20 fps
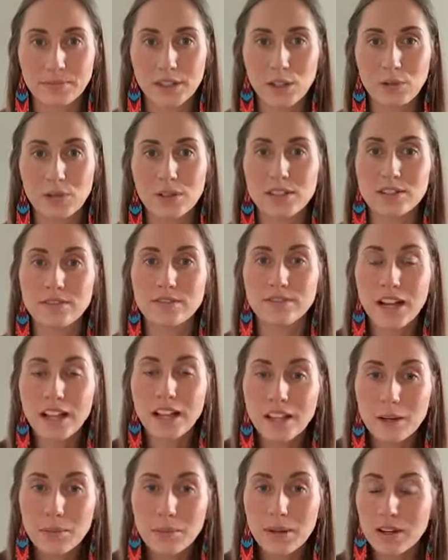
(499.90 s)
You will
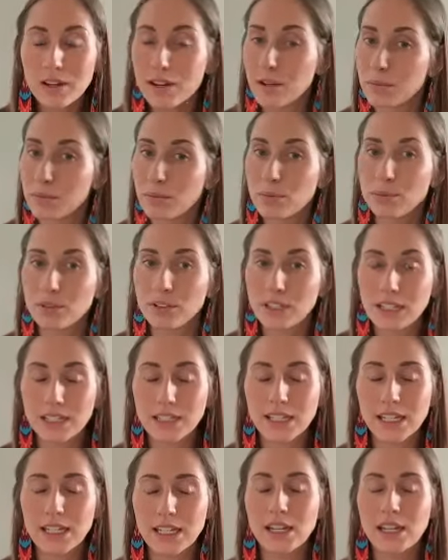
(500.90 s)
develop a
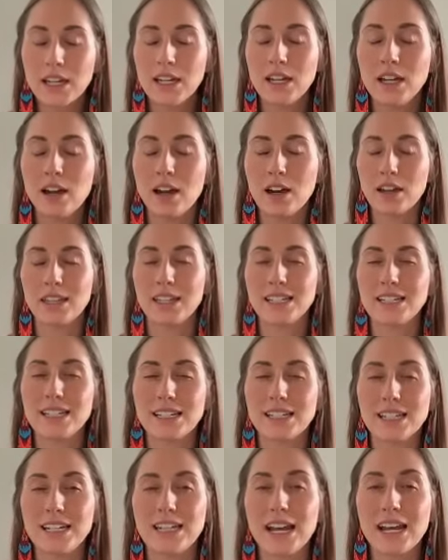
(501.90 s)
completely
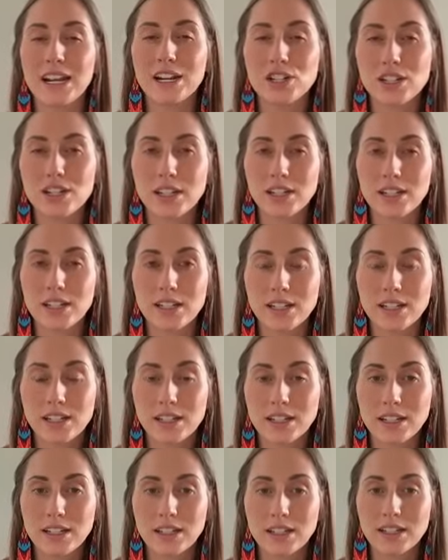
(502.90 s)
authentic connection
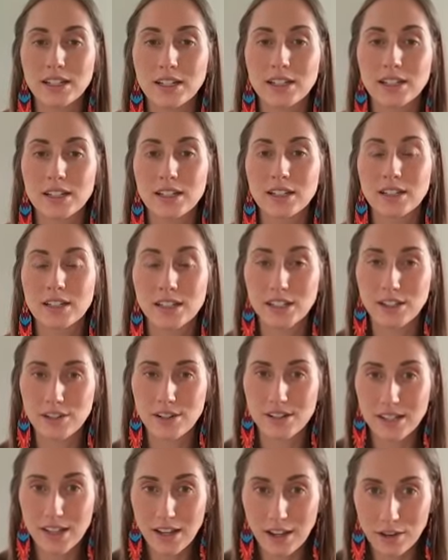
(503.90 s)
to
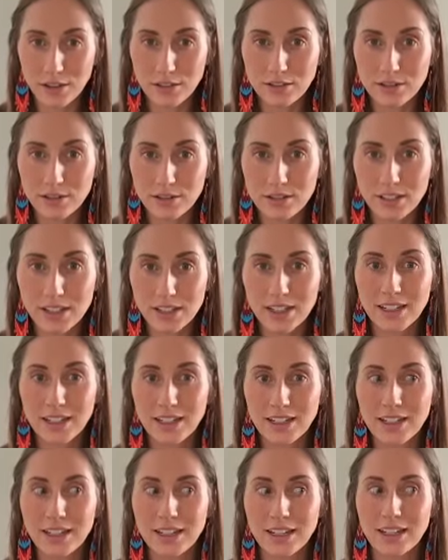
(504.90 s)
yourself.
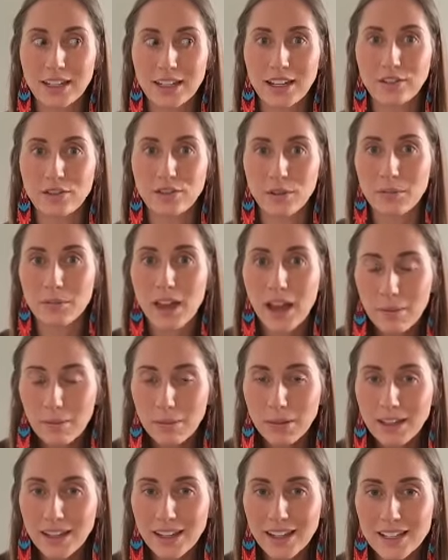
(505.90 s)
And from
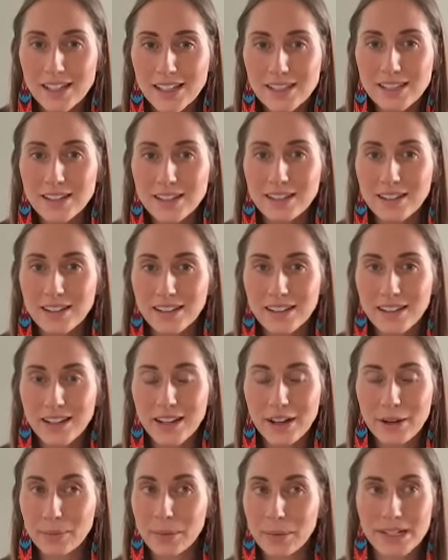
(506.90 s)
that place,
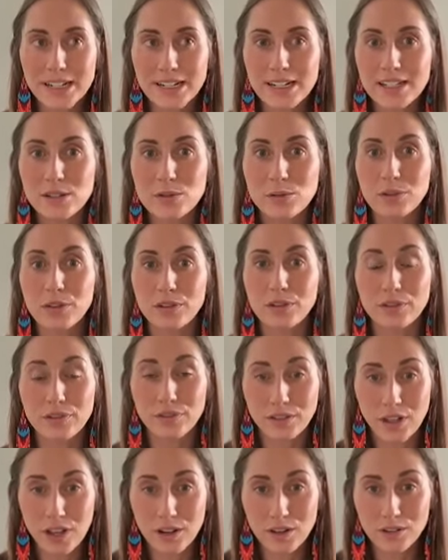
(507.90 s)
abundance will
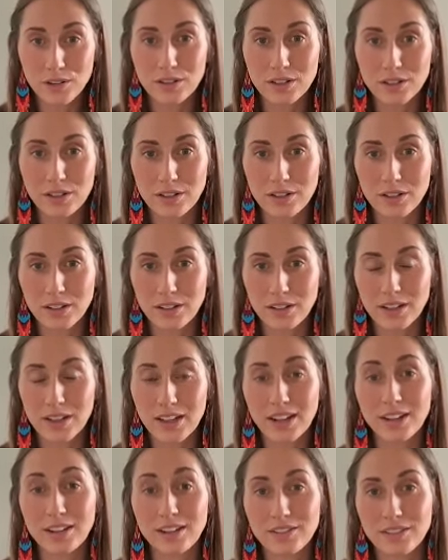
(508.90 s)
flow.
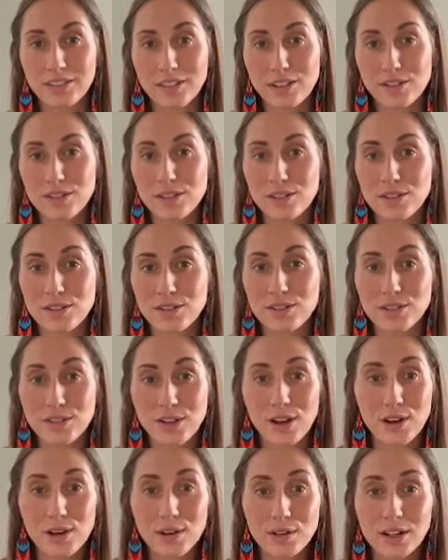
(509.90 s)
And it feels
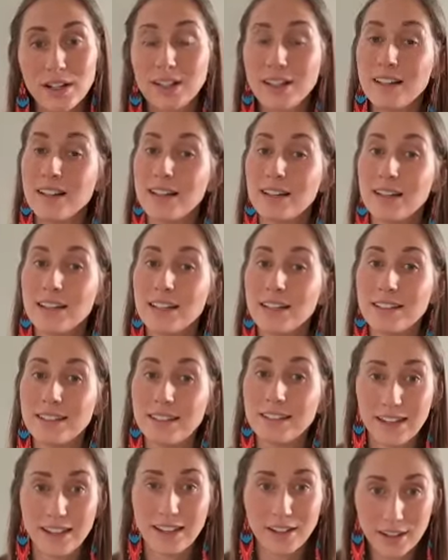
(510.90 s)
so
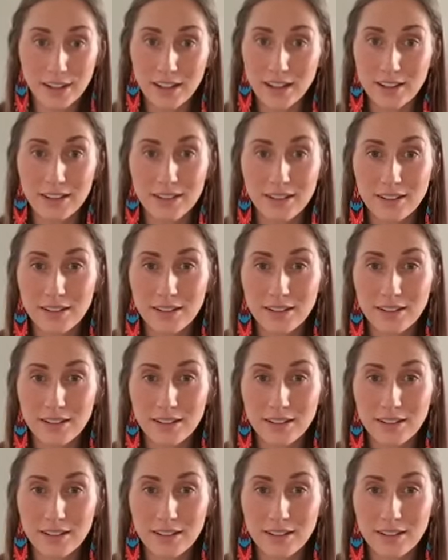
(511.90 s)
dang good.